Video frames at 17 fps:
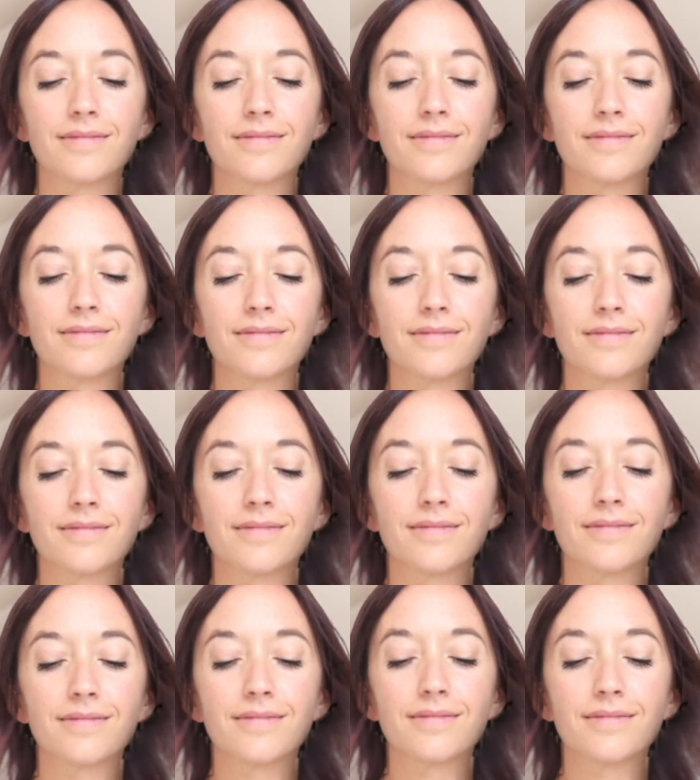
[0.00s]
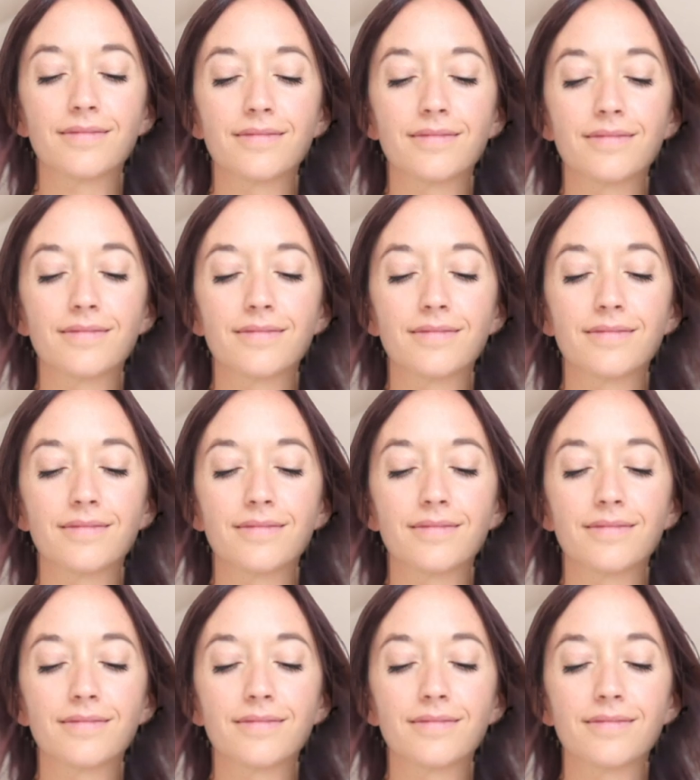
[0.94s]

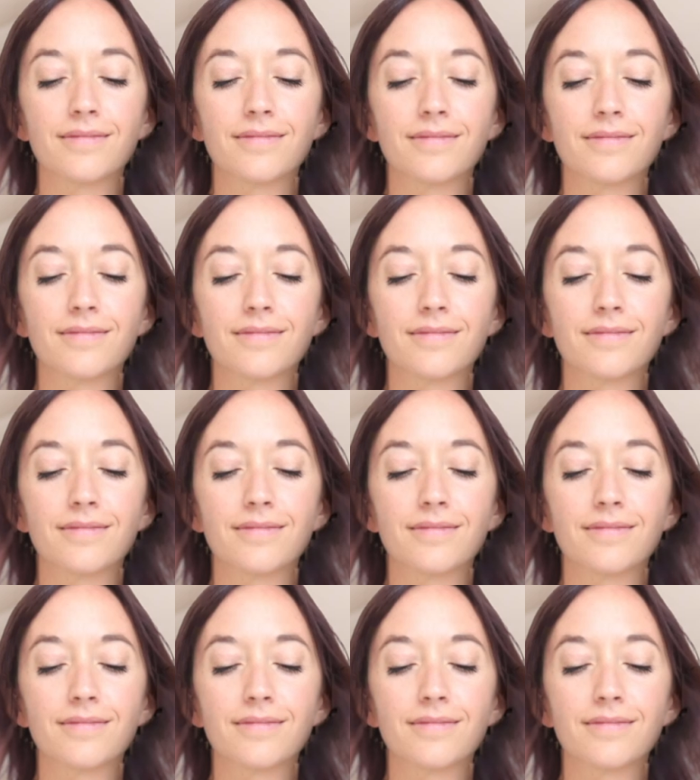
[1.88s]
(silence)